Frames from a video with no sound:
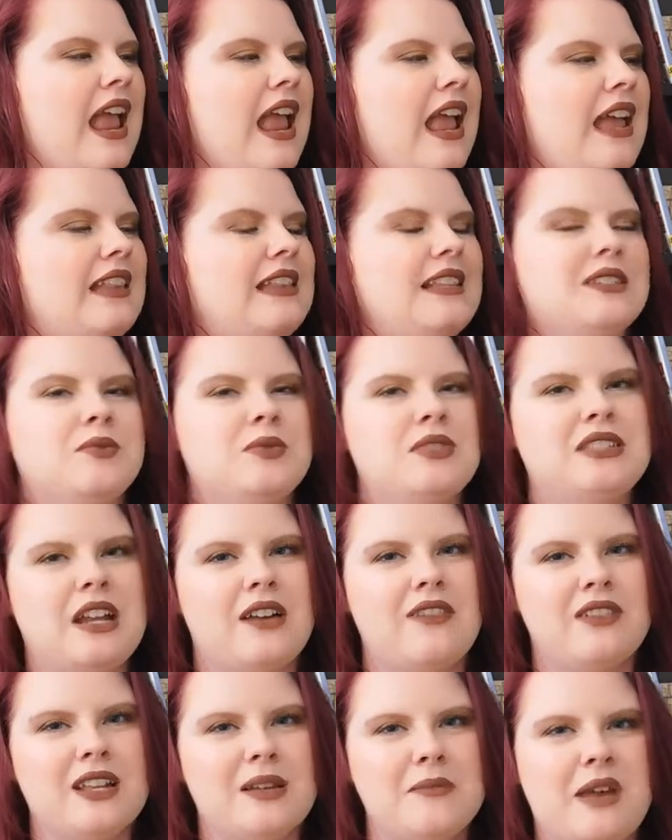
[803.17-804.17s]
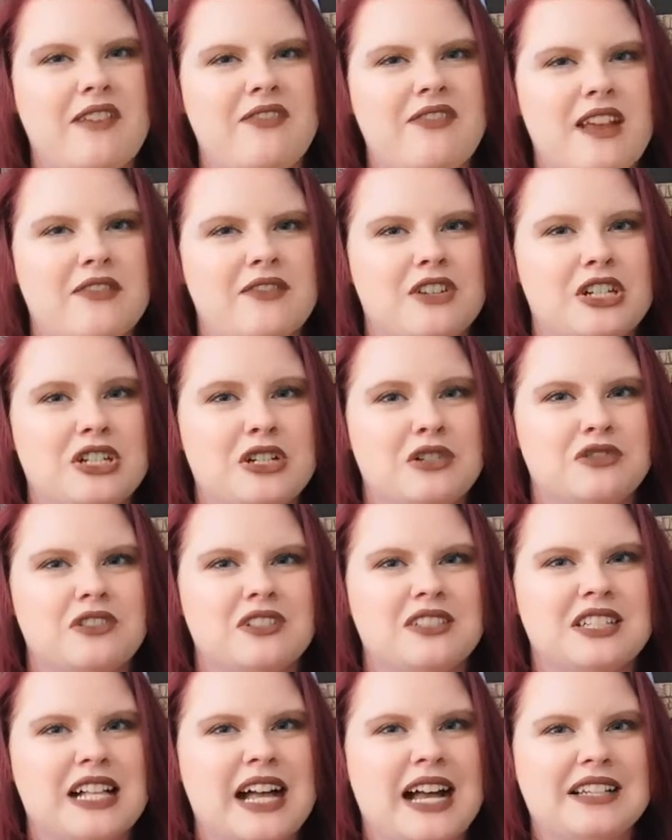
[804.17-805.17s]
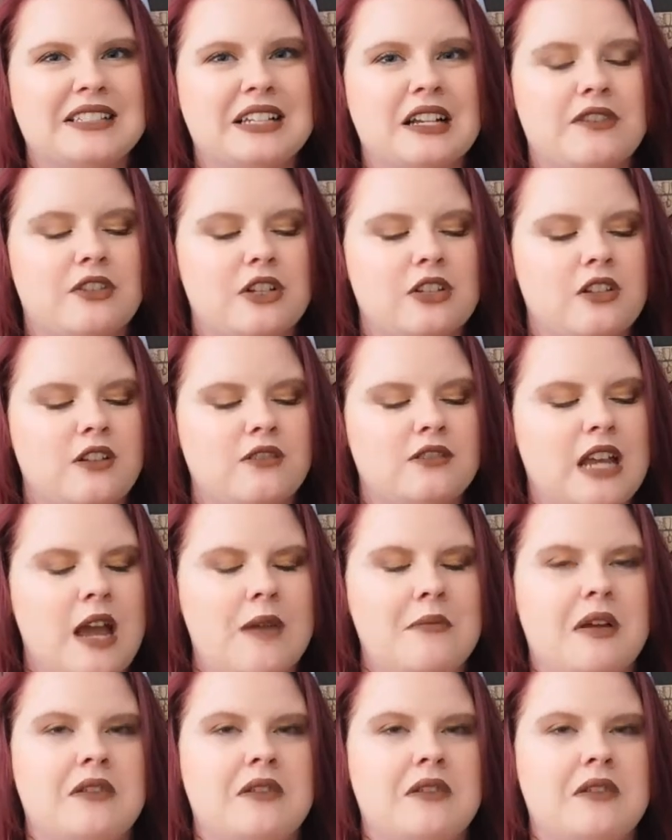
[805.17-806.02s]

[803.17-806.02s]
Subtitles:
And this was definitely my favorite children's classic for a long time.